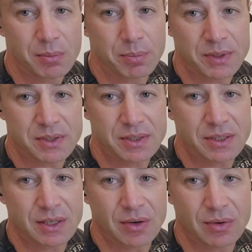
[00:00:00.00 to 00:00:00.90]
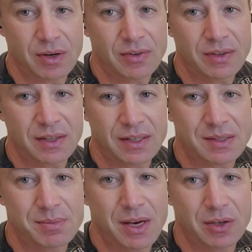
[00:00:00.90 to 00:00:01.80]
but you know, I think
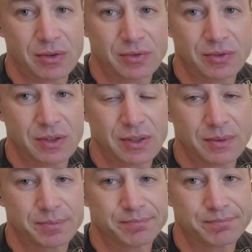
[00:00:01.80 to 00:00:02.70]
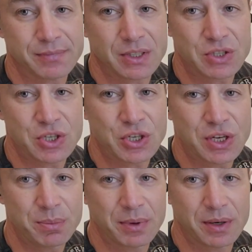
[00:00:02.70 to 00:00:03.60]
it's made of
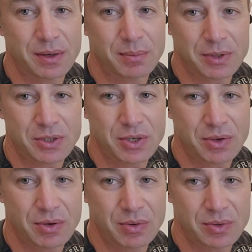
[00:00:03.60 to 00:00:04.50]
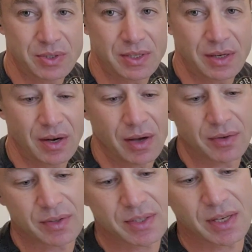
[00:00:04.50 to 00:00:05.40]
cheaper materials than others,